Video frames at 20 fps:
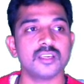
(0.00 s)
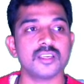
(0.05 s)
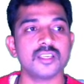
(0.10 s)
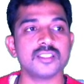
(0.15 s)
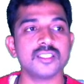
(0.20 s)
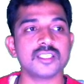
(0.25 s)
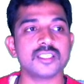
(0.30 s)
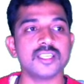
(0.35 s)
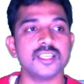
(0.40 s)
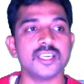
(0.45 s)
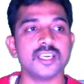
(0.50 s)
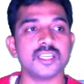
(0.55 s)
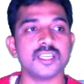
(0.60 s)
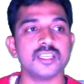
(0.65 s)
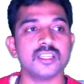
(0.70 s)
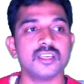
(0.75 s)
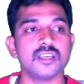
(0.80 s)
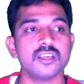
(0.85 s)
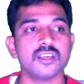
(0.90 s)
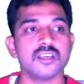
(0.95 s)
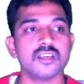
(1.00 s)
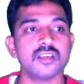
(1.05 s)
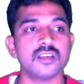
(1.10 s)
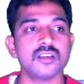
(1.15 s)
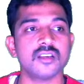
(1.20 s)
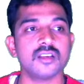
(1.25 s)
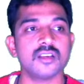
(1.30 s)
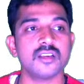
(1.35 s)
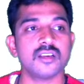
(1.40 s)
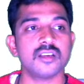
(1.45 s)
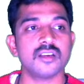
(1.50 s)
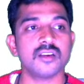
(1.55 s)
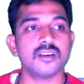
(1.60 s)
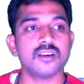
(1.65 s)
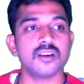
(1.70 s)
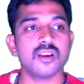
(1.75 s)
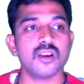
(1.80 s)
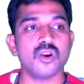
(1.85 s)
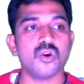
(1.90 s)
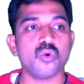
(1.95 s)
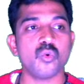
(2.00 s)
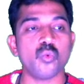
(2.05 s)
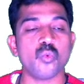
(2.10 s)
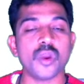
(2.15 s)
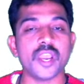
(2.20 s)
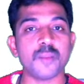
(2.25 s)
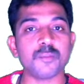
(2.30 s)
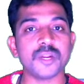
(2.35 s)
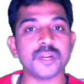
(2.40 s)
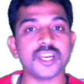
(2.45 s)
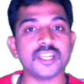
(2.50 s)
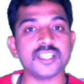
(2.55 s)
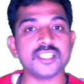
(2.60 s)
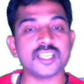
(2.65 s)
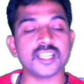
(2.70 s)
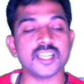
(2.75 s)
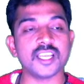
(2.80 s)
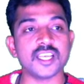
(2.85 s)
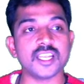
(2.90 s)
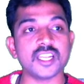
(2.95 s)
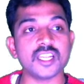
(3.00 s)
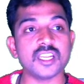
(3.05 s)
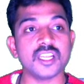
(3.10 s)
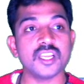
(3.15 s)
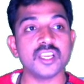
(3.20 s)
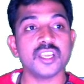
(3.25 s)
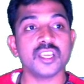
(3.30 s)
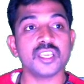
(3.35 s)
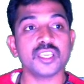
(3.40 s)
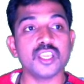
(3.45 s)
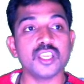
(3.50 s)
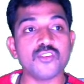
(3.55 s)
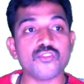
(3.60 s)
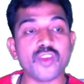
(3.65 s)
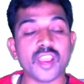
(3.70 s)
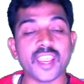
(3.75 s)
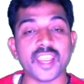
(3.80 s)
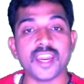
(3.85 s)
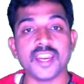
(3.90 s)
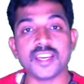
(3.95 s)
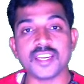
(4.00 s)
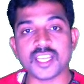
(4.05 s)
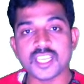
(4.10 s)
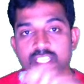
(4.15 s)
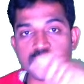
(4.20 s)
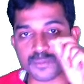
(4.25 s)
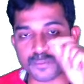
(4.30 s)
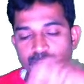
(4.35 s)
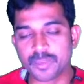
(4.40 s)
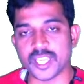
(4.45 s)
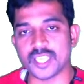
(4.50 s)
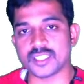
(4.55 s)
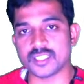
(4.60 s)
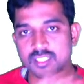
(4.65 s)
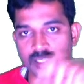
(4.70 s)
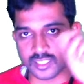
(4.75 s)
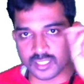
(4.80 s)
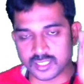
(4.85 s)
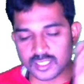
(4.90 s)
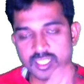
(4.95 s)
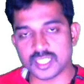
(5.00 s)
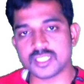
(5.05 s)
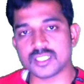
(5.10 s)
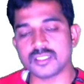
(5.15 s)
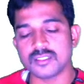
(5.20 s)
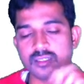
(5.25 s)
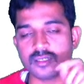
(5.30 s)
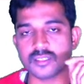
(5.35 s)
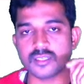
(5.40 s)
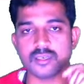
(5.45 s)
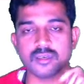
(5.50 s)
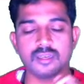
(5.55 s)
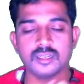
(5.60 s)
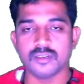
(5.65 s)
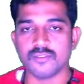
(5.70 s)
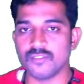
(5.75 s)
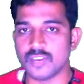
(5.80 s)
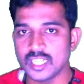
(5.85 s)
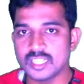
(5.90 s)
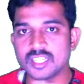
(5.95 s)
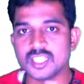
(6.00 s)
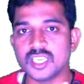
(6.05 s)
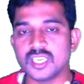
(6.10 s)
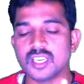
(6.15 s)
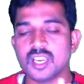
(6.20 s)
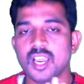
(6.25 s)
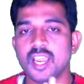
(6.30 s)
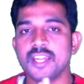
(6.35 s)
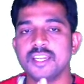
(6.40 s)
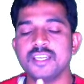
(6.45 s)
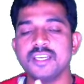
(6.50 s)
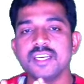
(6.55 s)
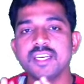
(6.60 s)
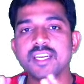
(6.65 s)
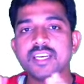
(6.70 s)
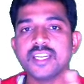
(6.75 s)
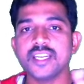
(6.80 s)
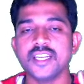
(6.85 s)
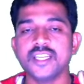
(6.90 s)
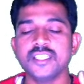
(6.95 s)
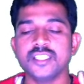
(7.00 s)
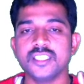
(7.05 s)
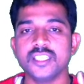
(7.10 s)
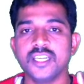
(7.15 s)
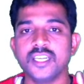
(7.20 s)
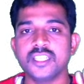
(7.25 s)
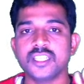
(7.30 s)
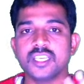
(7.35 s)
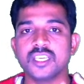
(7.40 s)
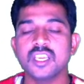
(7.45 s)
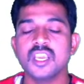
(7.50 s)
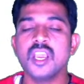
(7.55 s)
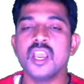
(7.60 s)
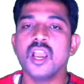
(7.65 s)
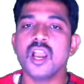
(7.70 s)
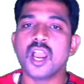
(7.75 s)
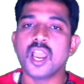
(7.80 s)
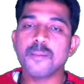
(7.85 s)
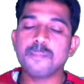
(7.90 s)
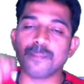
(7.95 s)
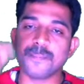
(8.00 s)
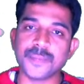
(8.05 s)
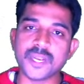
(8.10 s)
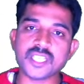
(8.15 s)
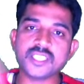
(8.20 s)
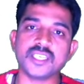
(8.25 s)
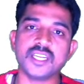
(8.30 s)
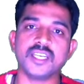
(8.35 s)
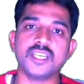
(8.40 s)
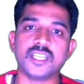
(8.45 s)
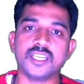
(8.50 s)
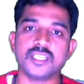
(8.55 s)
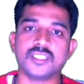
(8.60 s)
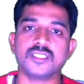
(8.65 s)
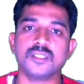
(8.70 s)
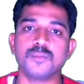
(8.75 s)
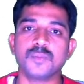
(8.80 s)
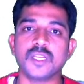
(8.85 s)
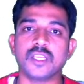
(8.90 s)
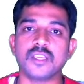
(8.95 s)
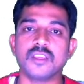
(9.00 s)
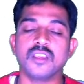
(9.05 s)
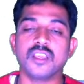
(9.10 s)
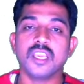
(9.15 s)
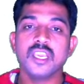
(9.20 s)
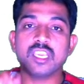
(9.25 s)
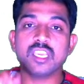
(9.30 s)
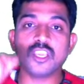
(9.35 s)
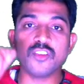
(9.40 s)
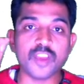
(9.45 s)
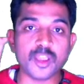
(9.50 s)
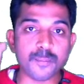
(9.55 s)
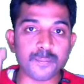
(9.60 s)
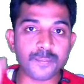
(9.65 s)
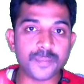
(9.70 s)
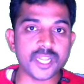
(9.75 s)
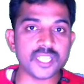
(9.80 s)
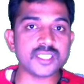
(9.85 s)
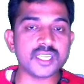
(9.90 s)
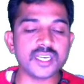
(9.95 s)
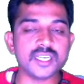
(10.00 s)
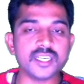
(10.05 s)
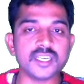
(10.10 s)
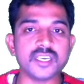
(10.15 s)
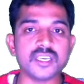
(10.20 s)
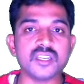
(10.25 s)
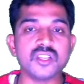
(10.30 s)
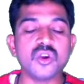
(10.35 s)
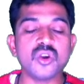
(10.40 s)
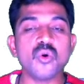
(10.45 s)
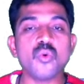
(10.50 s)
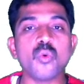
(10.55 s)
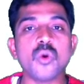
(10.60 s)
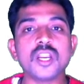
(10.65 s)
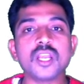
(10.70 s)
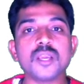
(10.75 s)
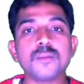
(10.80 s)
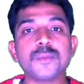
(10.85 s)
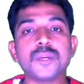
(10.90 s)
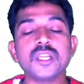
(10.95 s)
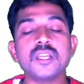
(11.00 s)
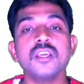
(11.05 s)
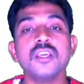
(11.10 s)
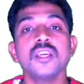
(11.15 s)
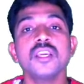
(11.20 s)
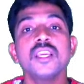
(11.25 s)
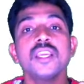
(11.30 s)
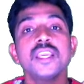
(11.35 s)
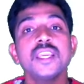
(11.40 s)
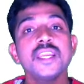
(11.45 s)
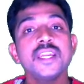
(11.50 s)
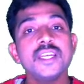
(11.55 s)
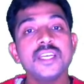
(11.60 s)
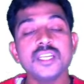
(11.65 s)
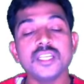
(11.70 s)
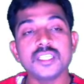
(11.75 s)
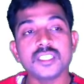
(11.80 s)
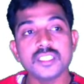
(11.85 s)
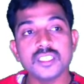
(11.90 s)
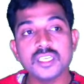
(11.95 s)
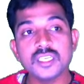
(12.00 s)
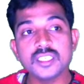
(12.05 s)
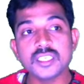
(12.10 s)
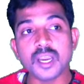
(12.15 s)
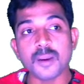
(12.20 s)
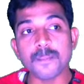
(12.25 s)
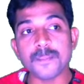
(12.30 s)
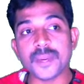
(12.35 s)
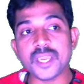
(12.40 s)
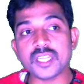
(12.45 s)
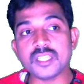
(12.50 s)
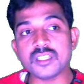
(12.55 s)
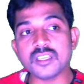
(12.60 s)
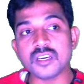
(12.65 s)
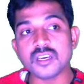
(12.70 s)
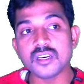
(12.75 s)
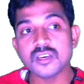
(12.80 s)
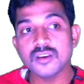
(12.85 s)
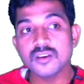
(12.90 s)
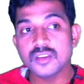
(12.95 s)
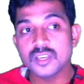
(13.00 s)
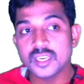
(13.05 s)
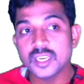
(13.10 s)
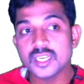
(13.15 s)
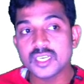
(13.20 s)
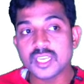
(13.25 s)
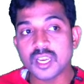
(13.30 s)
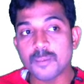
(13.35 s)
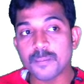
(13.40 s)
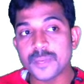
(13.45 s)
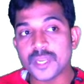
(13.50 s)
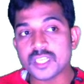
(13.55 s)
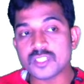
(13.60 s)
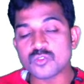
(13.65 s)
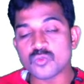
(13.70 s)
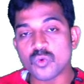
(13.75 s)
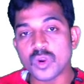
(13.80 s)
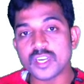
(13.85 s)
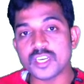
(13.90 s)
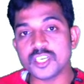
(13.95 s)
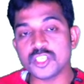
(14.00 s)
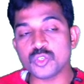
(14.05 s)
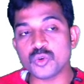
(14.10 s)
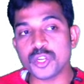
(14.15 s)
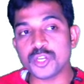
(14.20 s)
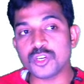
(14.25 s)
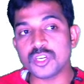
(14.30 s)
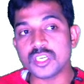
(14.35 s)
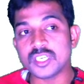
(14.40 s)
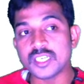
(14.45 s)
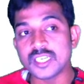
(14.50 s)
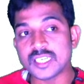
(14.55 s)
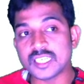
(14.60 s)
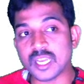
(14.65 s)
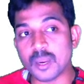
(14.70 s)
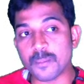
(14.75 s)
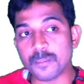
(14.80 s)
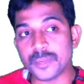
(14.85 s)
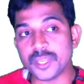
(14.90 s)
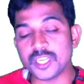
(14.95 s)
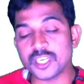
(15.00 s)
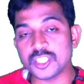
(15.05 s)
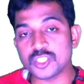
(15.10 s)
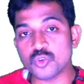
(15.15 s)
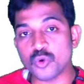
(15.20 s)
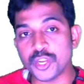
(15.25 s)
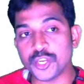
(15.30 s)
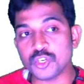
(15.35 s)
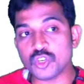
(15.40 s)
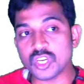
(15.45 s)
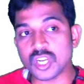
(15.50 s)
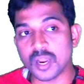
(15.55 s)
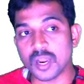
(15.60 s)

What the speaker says: Is this clear? Why I am getting this an error? If I enter space, just nothing, I didn't enter anything, I press enter simply. If I press enter, what happens? It compares what it is going to it is going